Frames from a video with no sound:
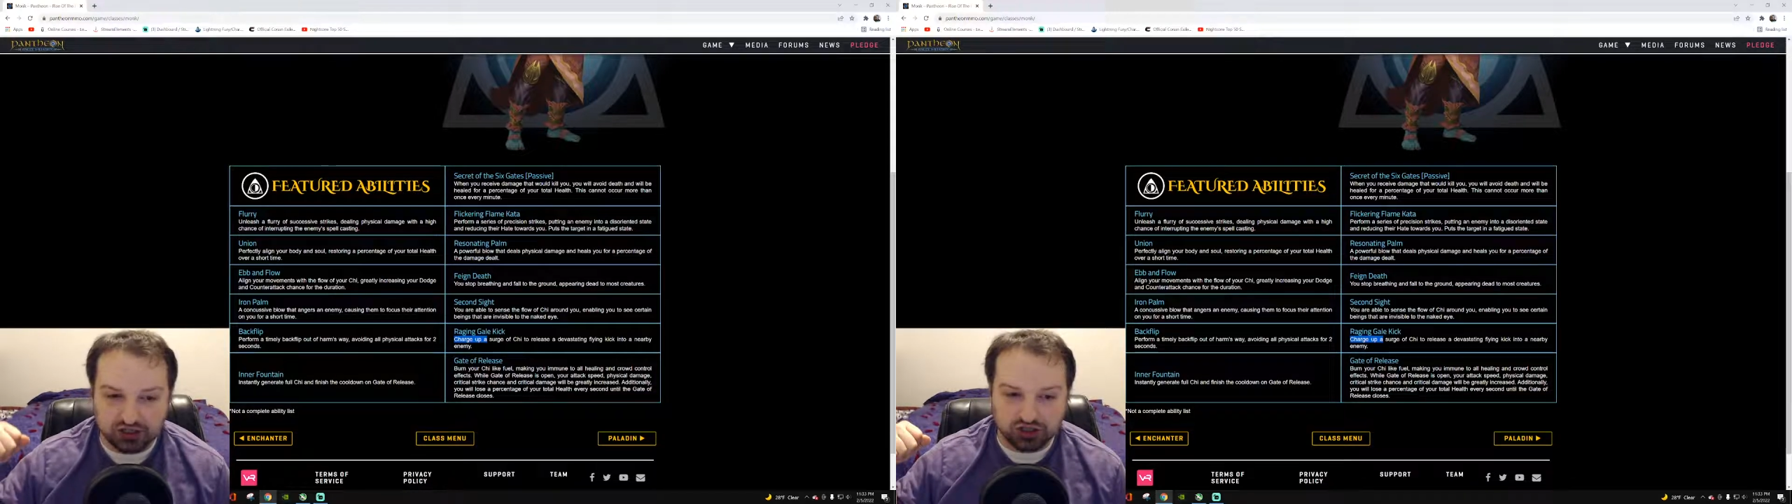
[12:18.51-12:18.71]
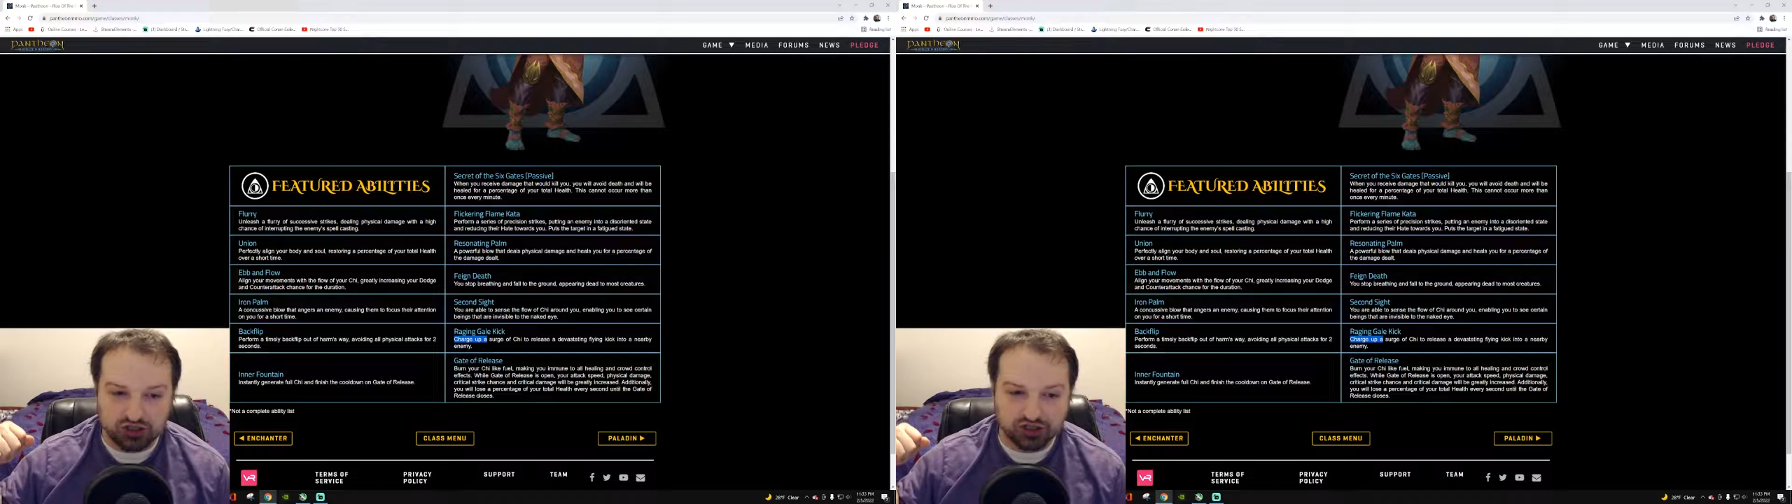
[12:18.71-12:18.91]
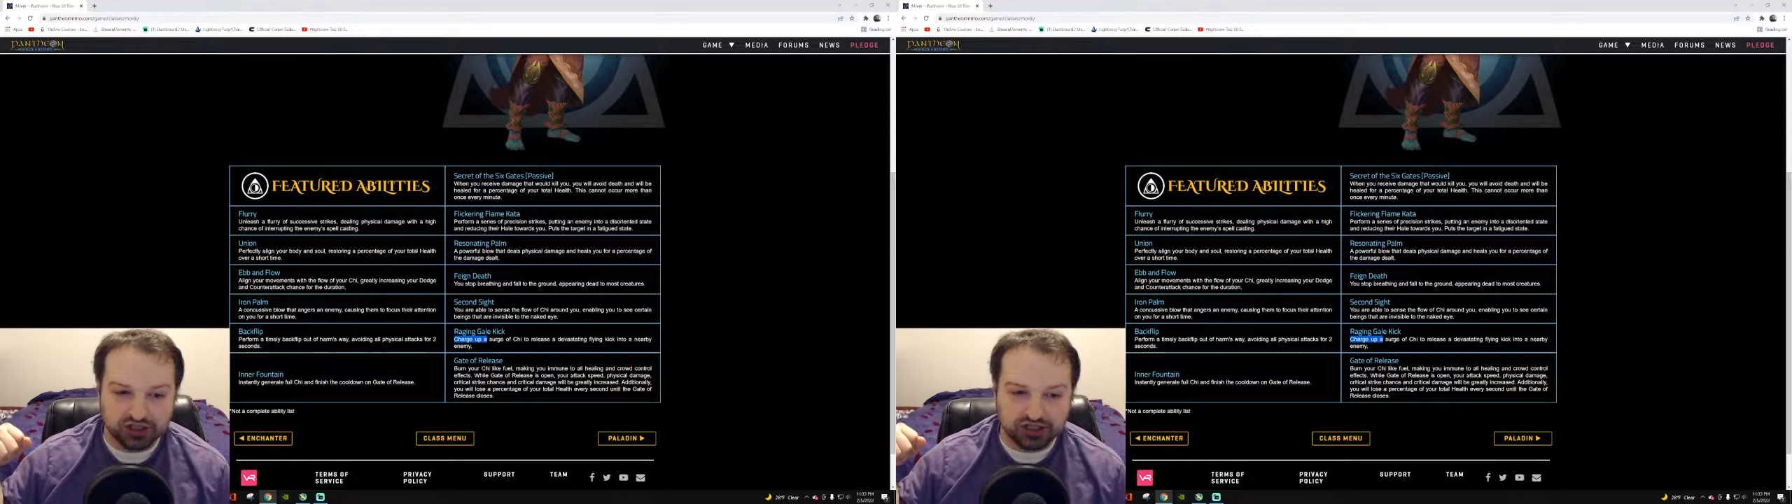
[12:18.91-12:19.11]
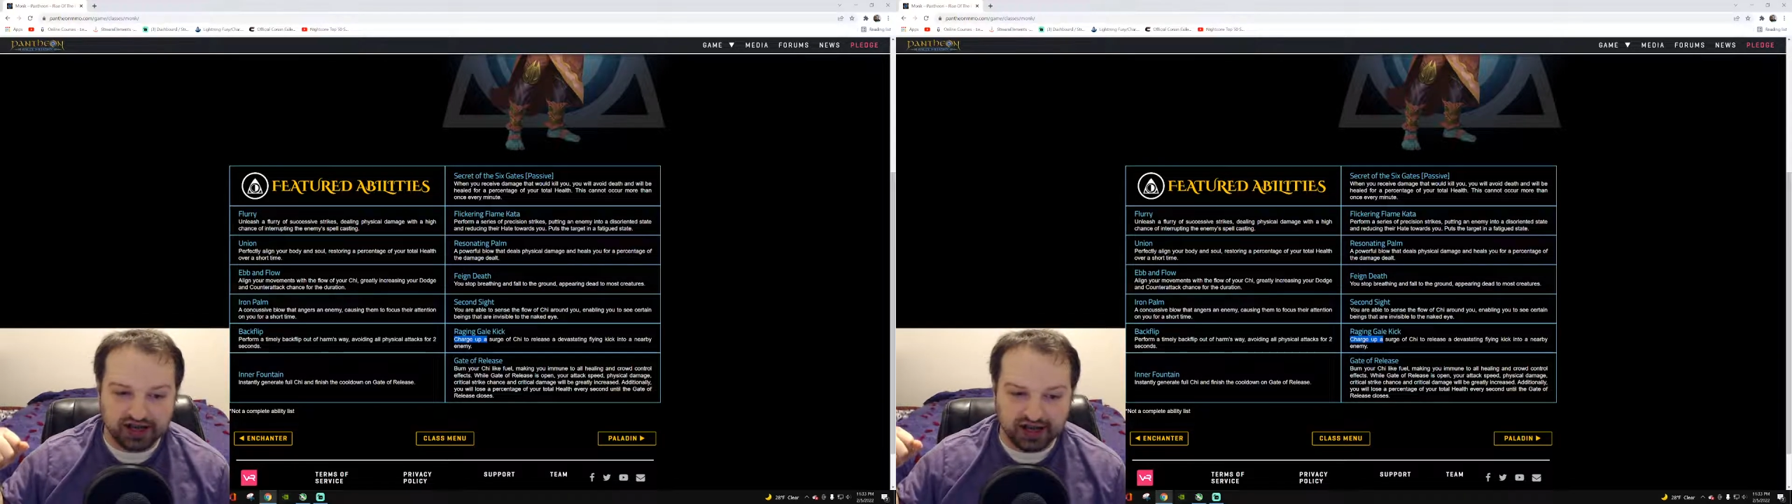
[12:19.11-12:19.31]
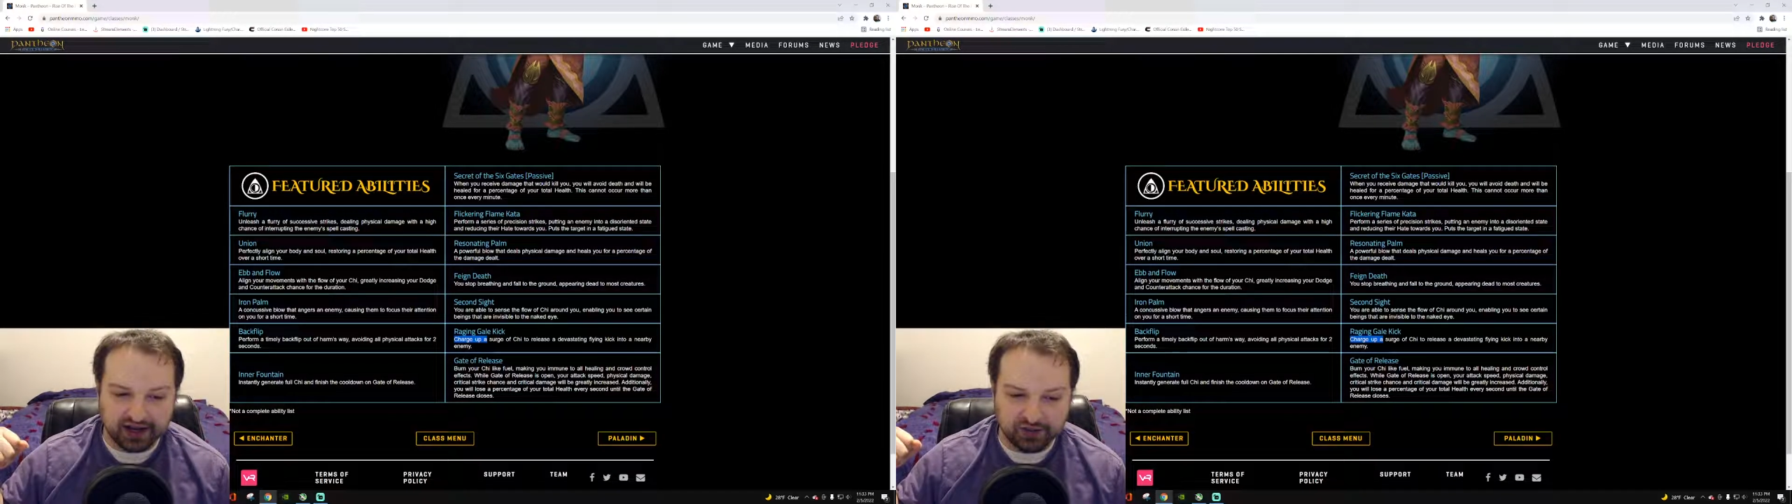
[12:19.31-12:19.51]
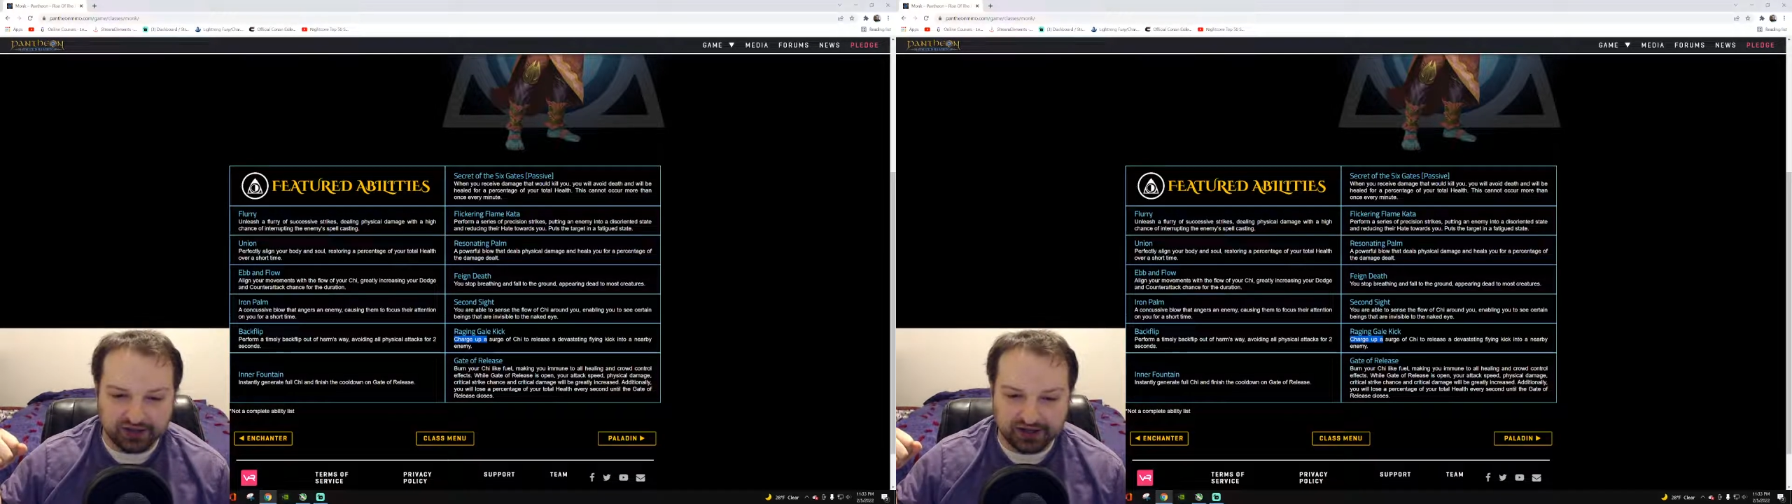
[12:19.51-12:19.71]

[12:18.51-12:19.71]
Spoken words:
charge it up,